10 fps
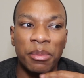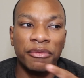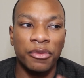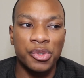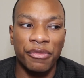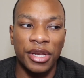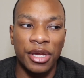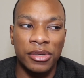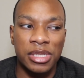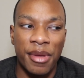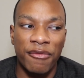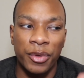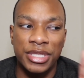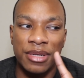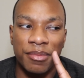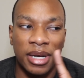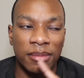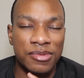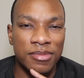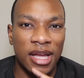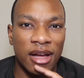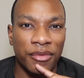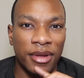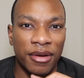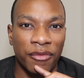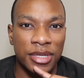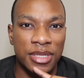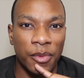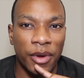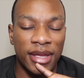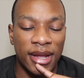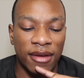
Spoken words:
Maybe in future videos I may voice them, but I'm not ready to voice them quite yet.